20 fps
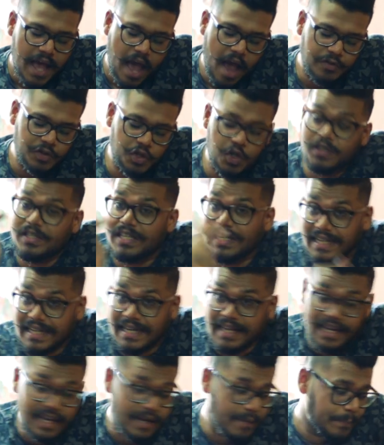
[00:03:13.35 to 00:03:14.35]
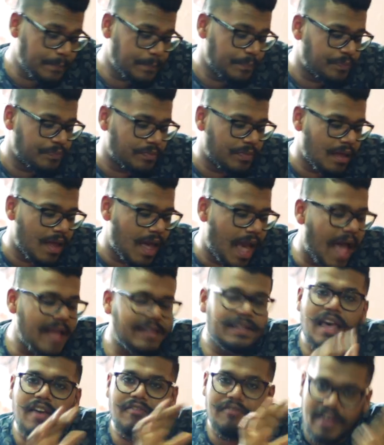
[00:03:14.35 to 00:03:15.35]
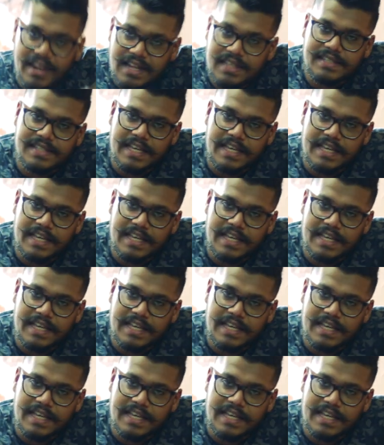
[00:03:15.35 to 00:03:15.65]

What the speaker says: I've chosen Italy, and they're very